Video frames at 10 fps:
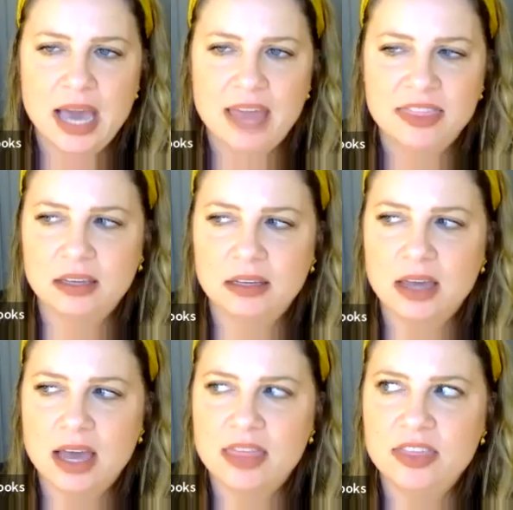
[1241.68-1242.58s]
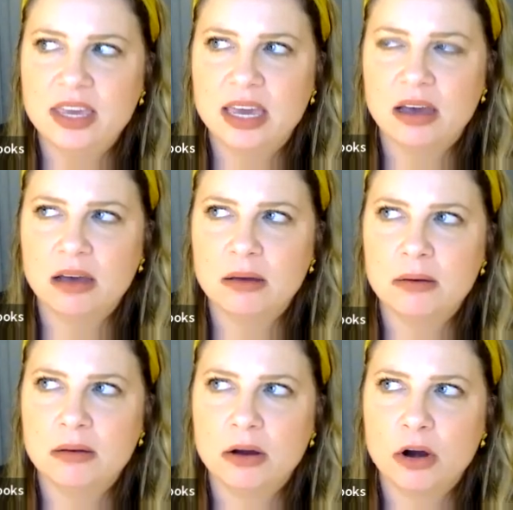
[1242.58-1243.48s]
I think
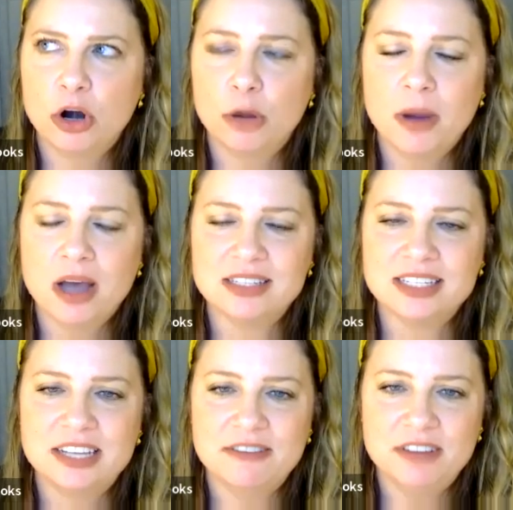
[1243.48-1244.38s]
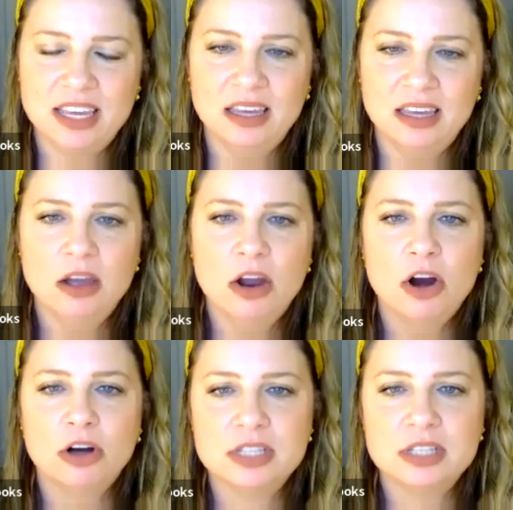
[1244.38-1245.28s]
her positivity,
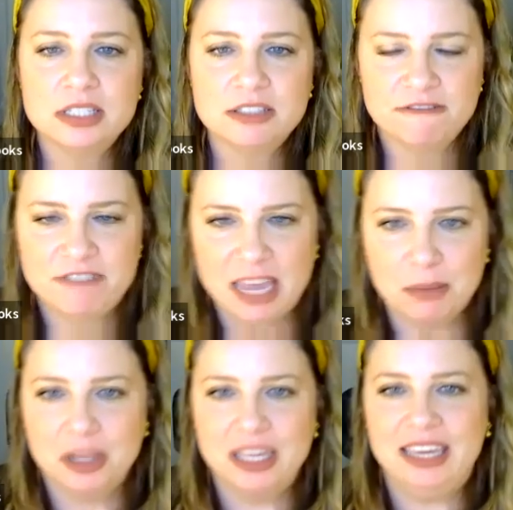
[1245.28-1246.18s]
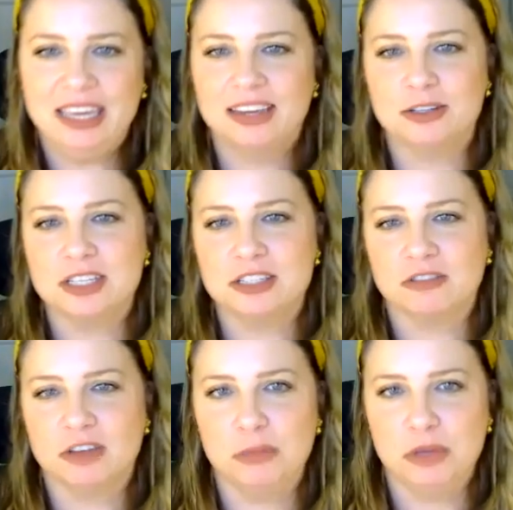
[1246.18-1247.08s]
her sense of family, her sense
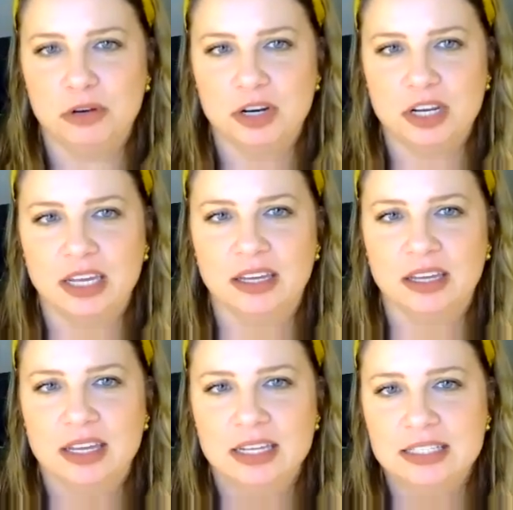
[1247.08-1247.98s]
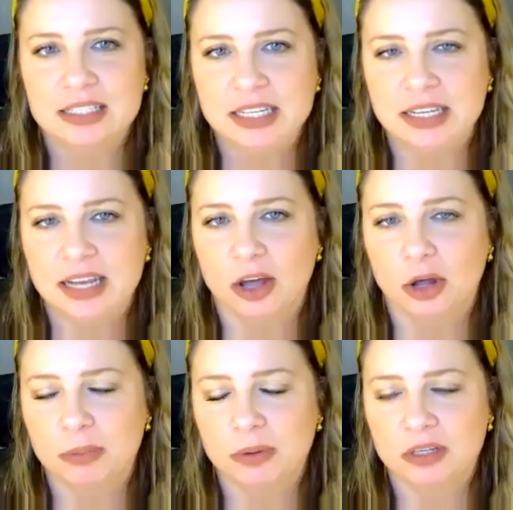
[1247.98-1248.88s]
of community did
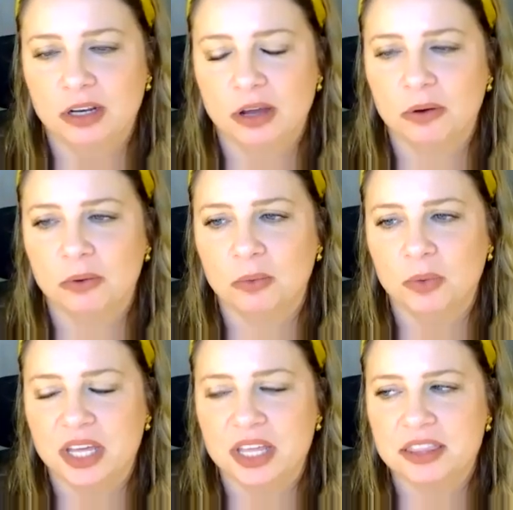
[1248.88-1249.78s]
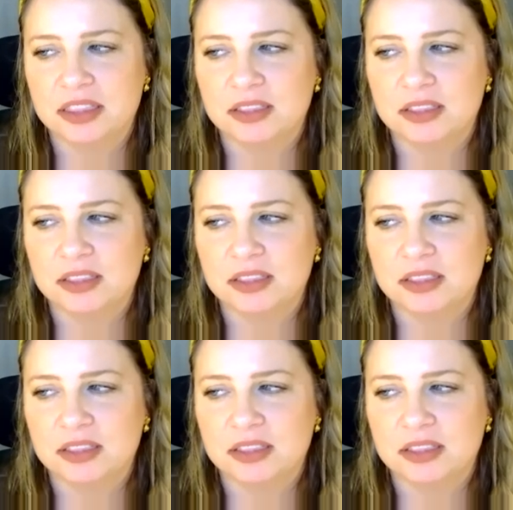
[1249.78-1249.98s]
help, with